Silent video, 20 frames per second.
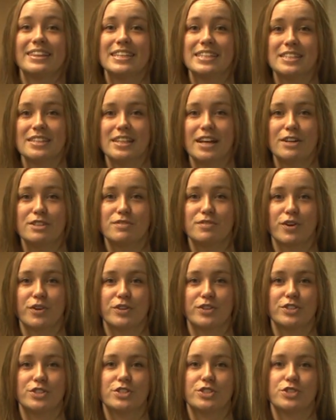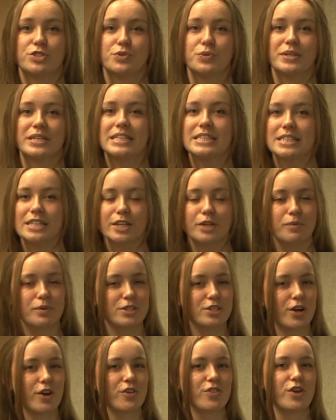This allows voters to easily
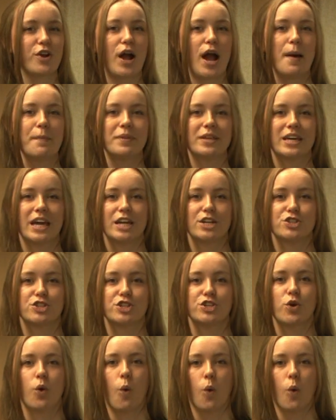return their application